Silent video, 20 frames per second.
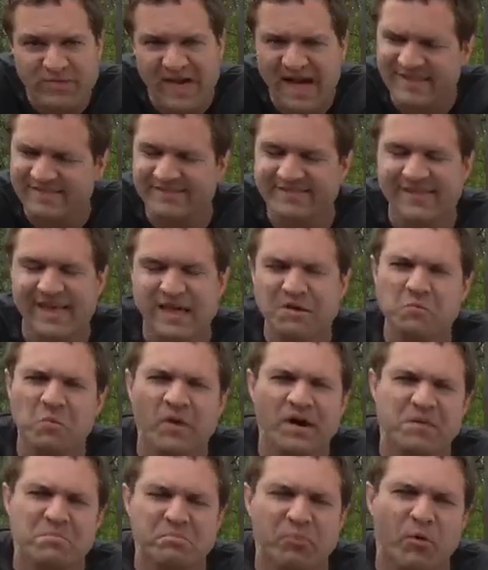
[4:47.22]
that said,
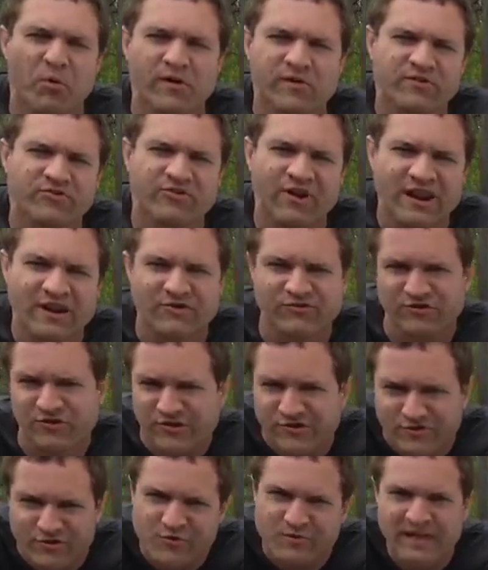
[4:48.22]
one important change
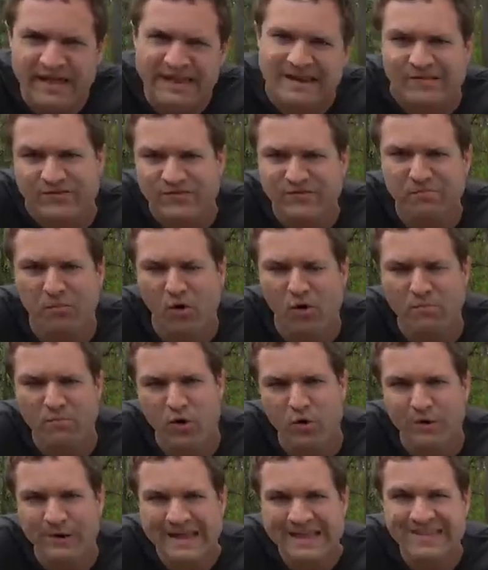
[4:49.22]
you do get in sport
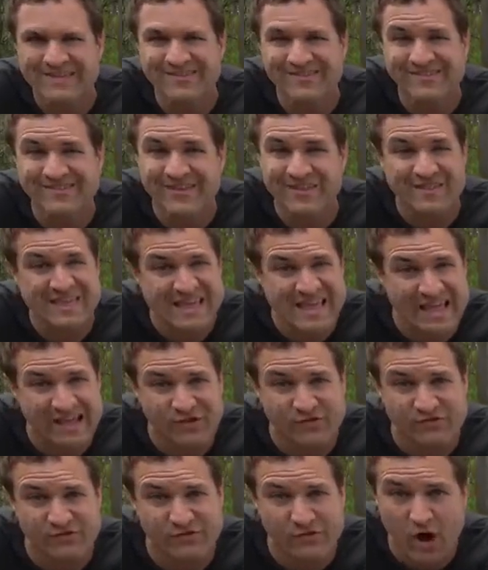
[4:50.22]
mode is to the
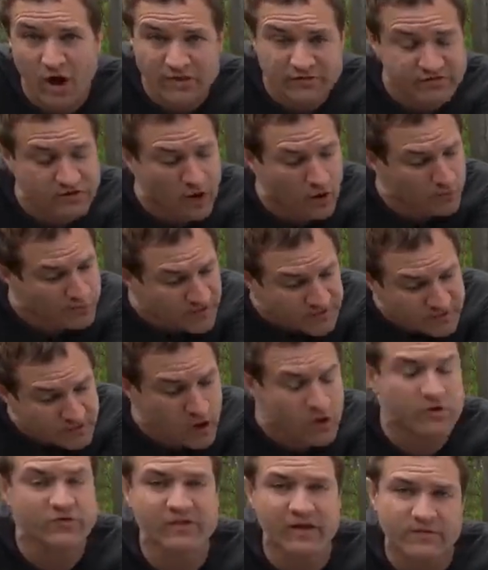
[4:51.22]
exhaust note. This
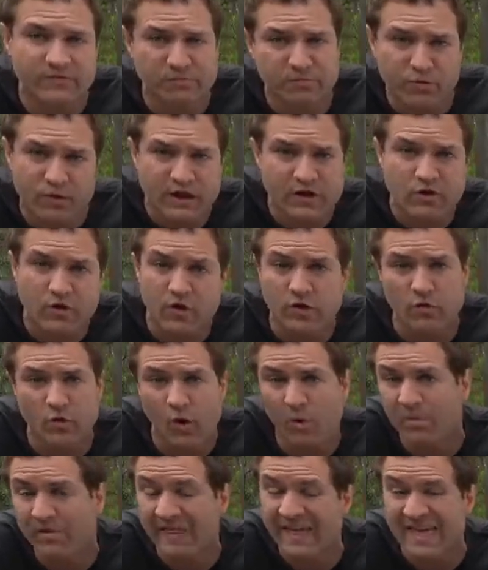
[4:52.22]
car sounds pretty good
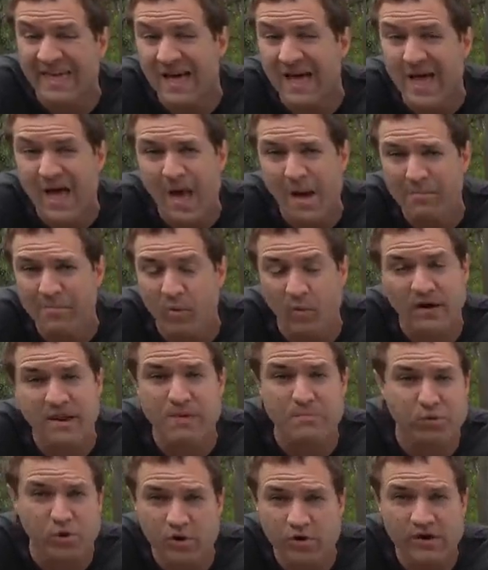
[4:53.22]
normally, but when
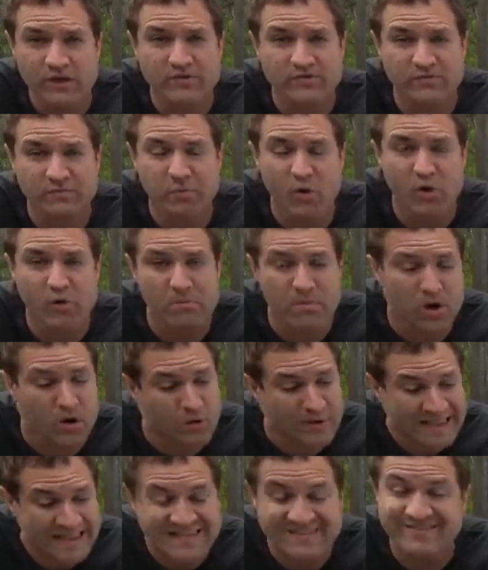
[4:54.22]
you put it in sport
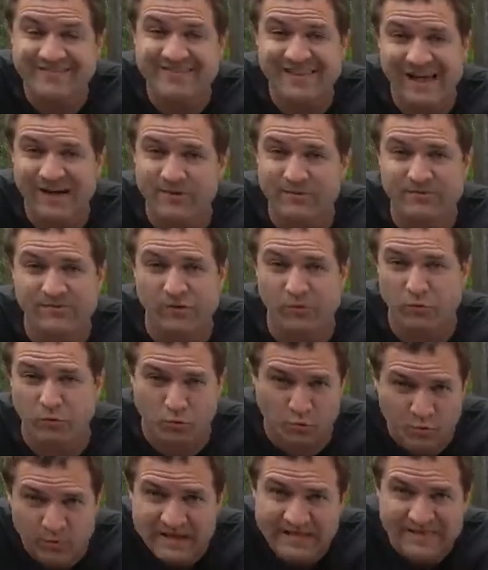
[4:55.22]
mode, it sounds
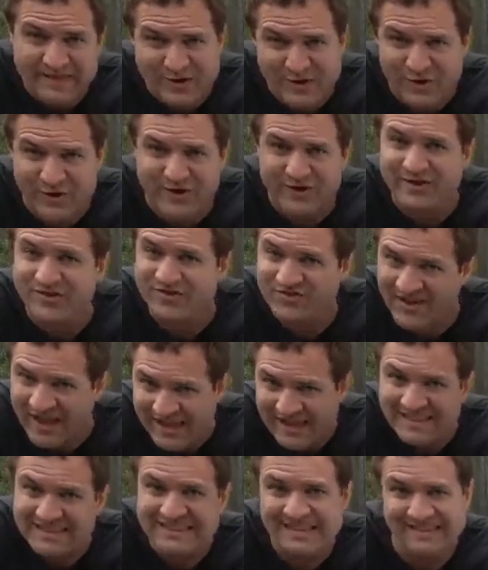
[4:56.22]
really good.
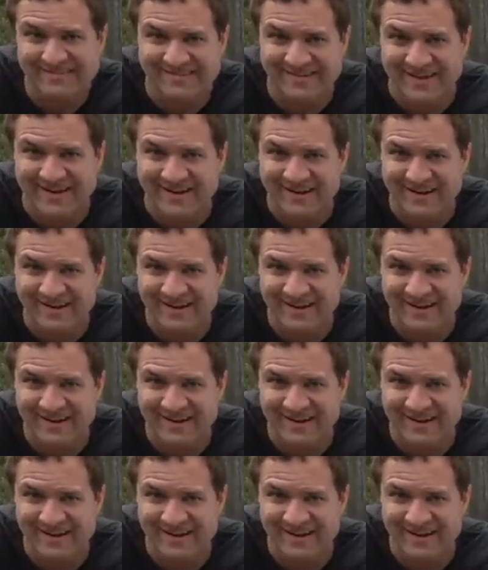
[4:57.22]
Take a listen.